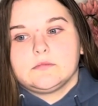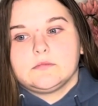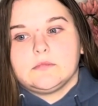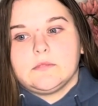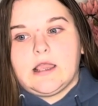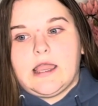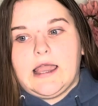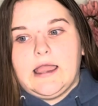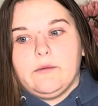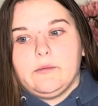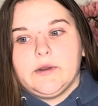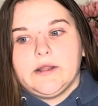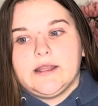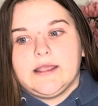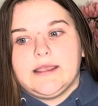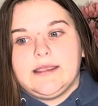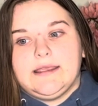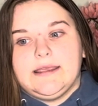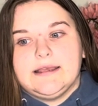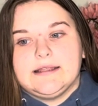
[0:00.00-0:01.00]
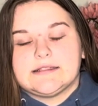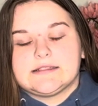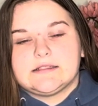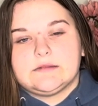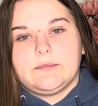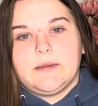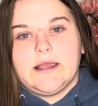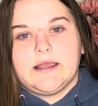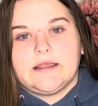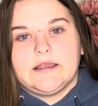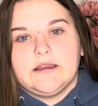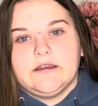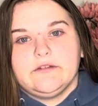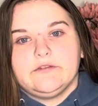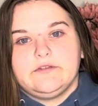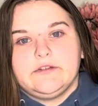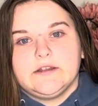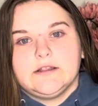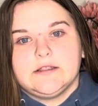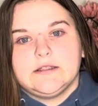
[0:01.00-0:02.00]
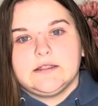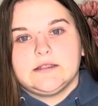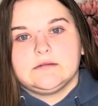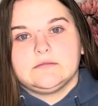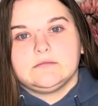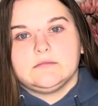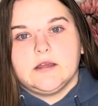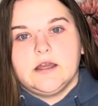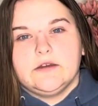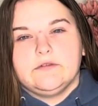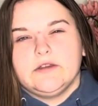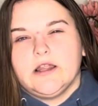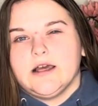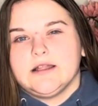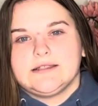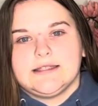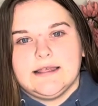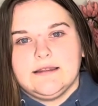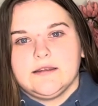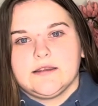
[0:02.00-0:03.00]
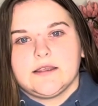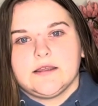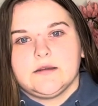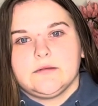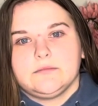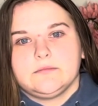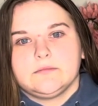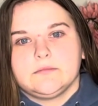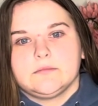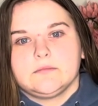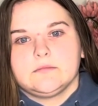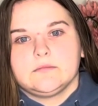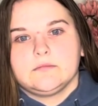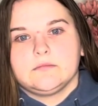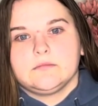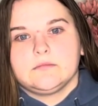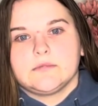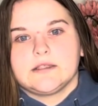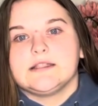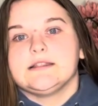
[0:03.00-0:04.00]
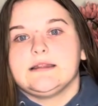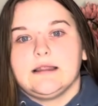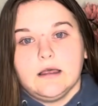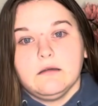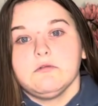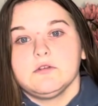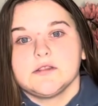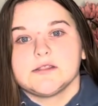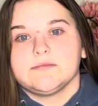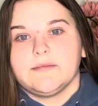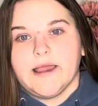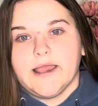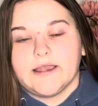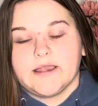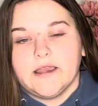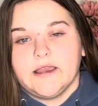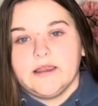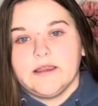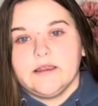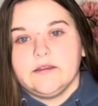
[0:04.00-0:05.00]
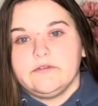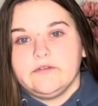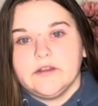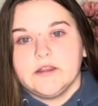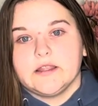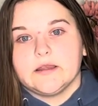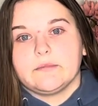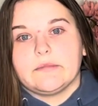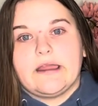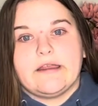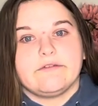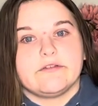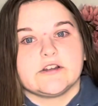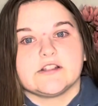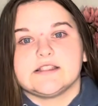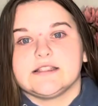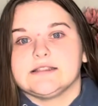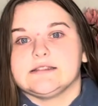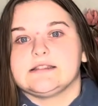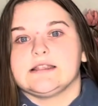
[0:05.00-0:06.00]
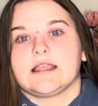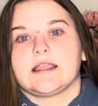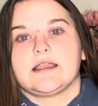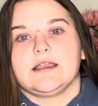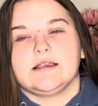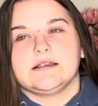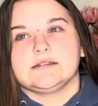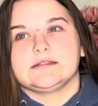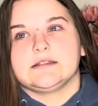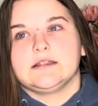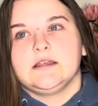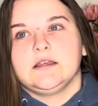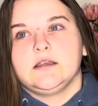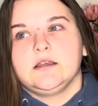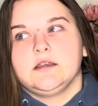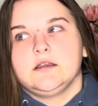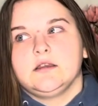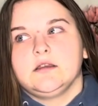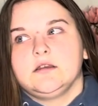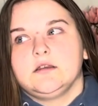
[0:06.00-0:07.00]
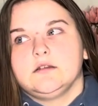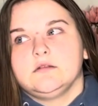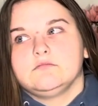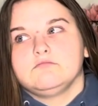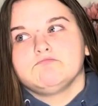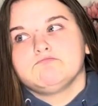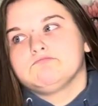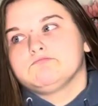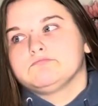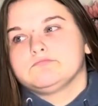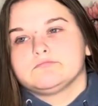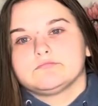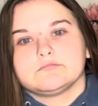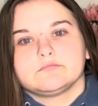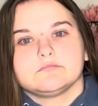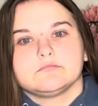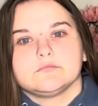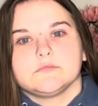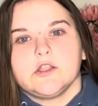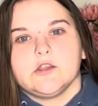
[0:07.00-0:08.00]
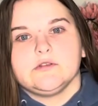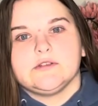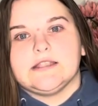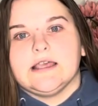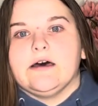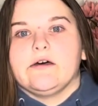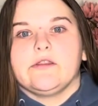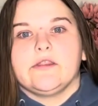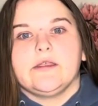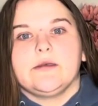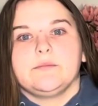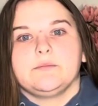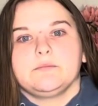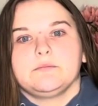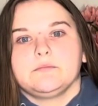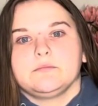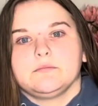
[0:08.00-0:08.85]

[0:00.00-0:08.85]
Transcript: I went against my gut feeling of not telling him. That was my gut feeling. My first instinct is, don't tell them.